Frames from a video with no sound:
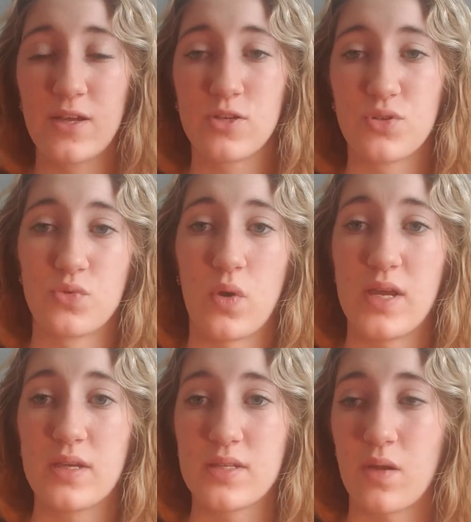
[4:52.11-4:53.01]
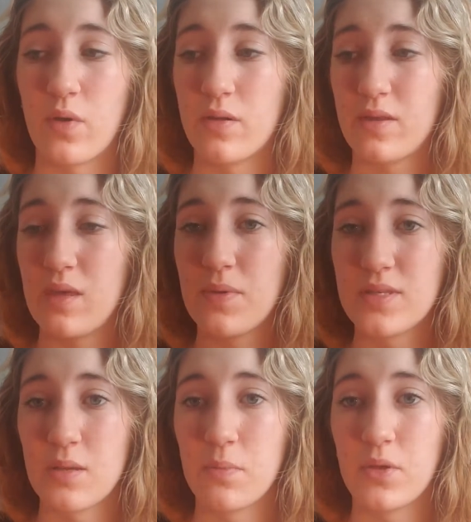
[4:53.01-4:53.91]
I chose white because I want to keep
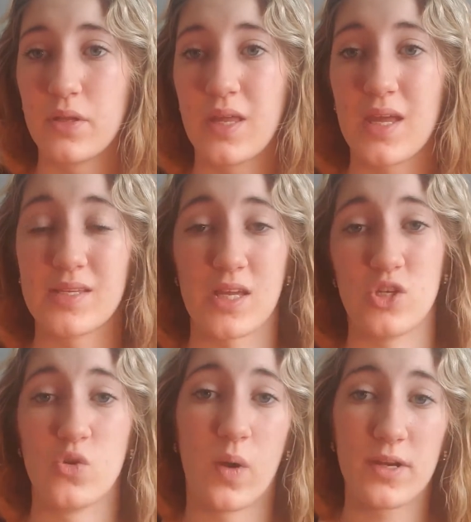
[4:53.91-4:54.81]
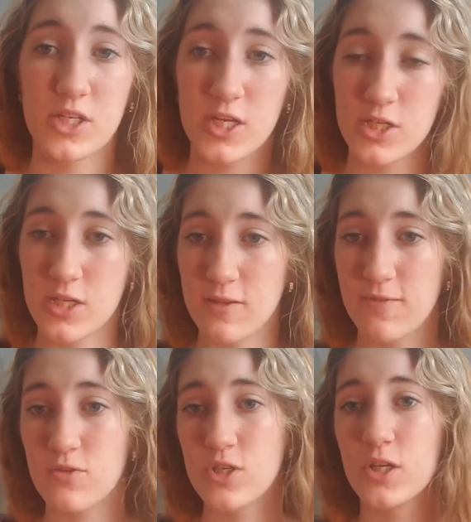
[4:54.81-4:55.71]
it simple in case I do want to change it in the
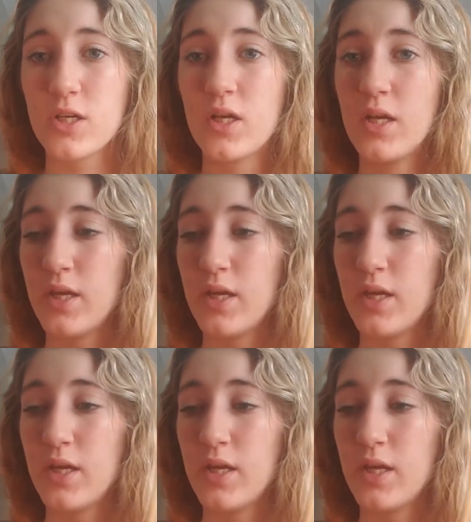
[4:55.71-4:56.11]
future.